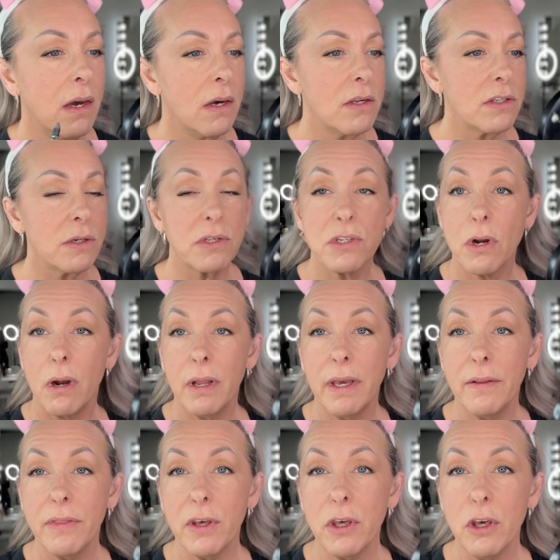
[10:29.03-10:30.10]
So starting
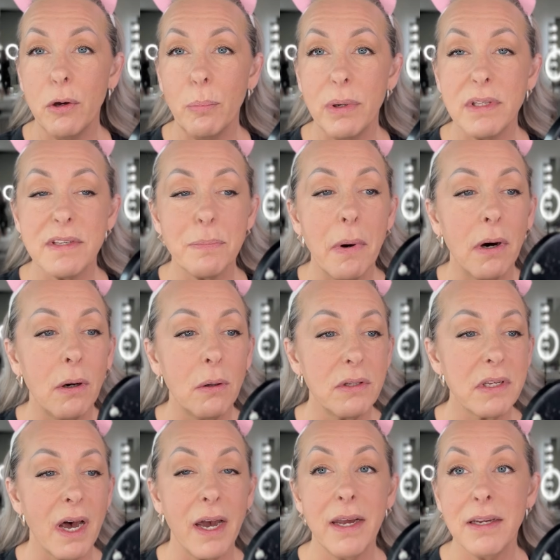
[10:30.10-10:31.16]
at the Cupid's bow,
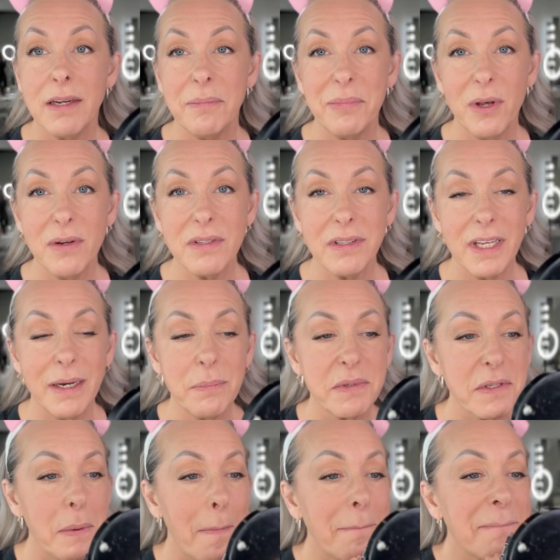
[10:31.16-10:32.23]
tighten up those lips.